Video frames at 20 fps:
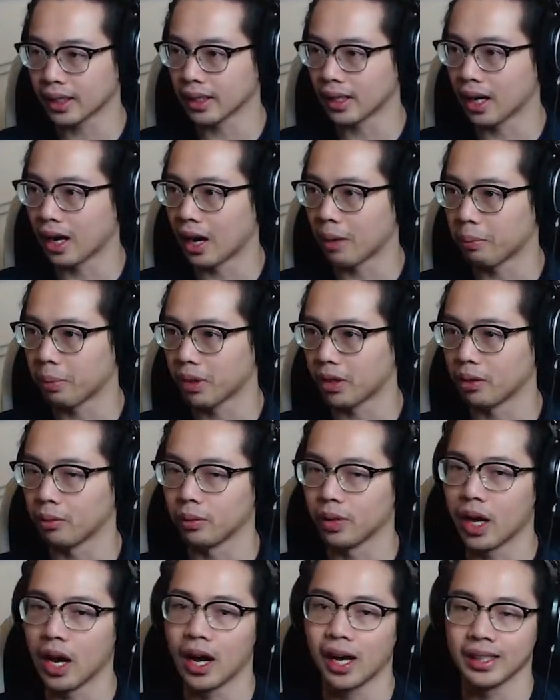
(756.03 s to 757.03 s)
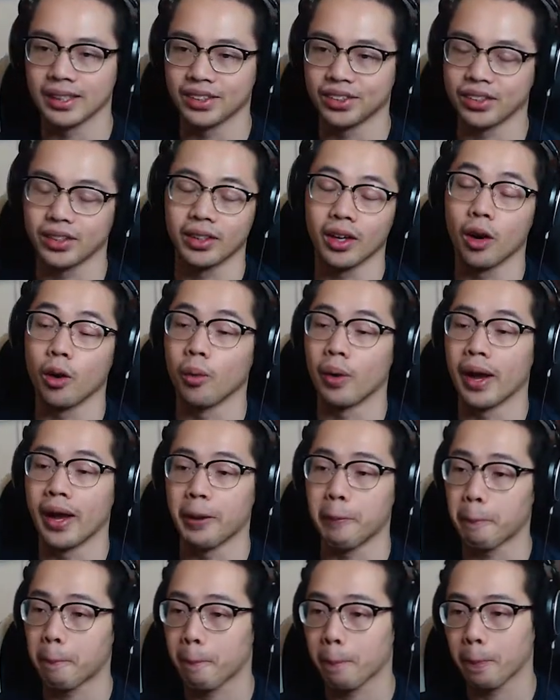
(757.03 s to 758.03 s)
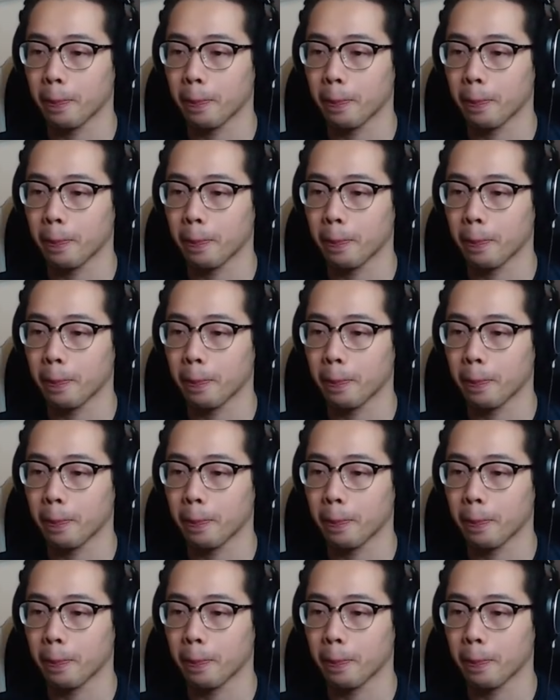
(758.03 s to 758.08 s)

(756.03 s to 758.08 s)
kind of hop on them. Nah, there's just no way.